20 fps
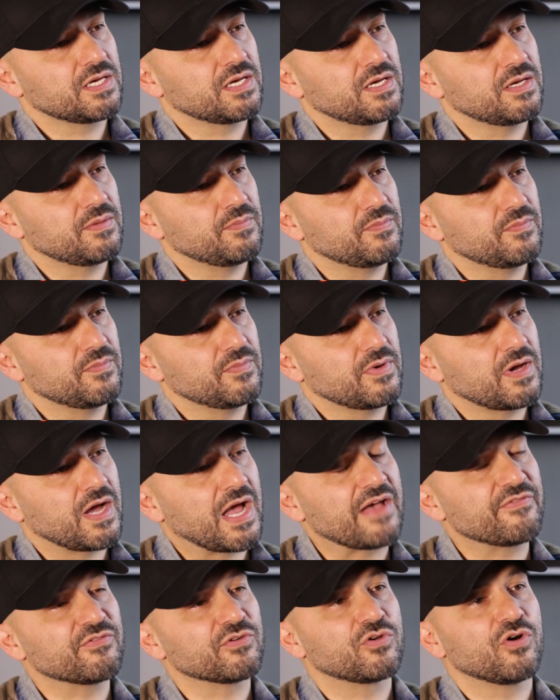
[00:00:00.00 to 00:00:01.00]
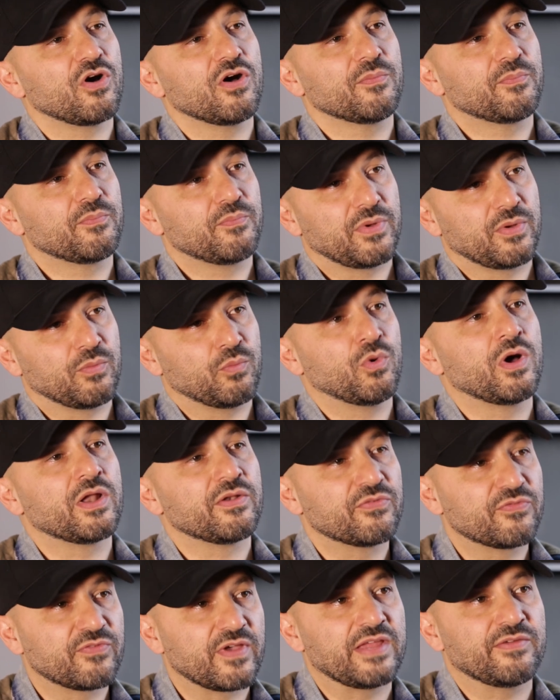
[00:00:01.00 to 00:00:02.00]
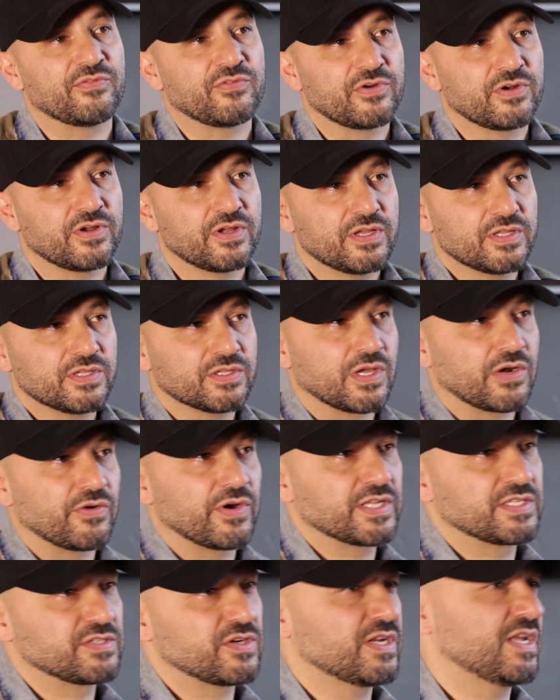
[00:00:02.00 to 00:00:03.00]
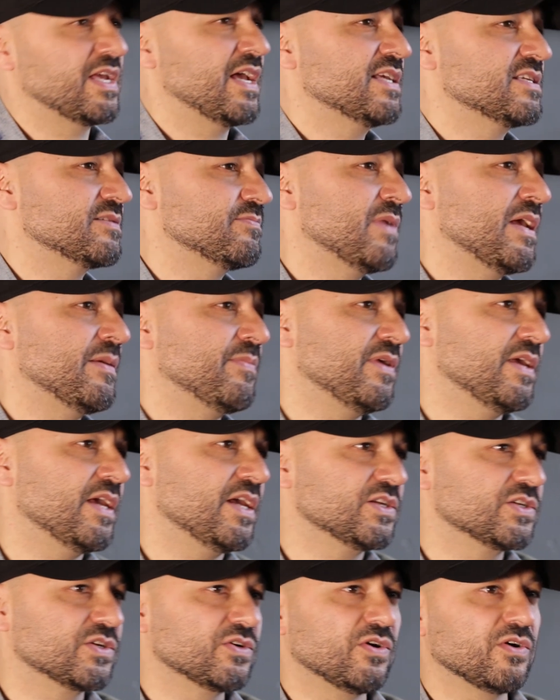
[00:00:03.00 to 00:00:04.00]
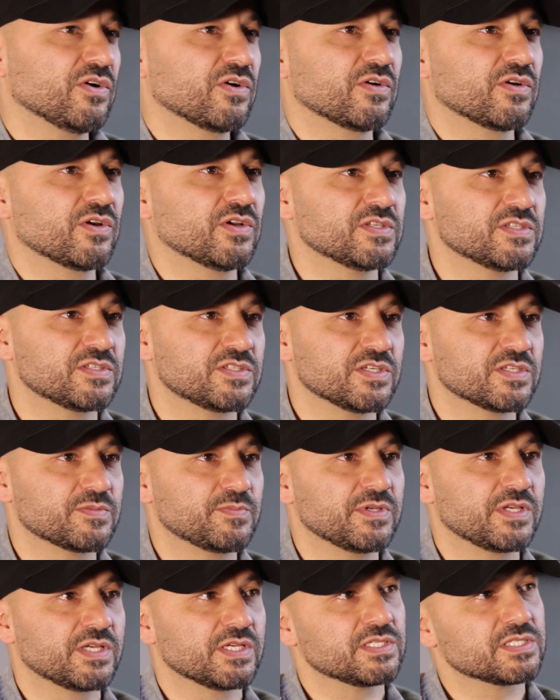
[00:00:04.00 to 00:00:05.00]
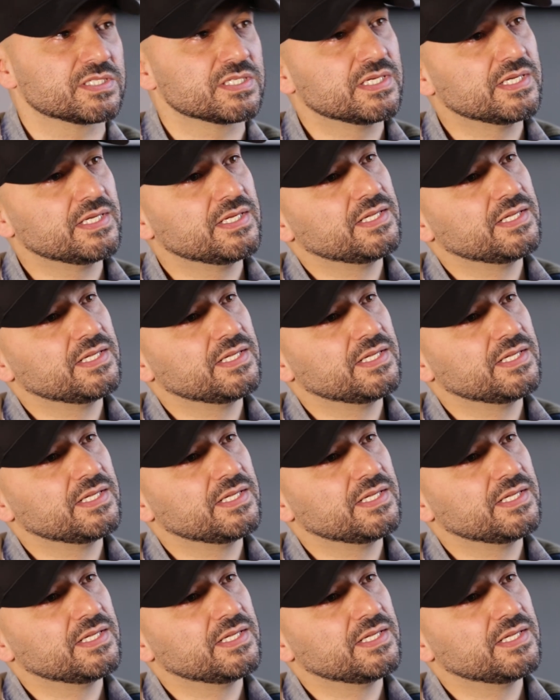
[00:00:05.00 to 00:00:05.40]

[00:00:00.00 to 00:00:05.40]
um, I haven't got one favorite director. I guess maybe Hitchcock, because just because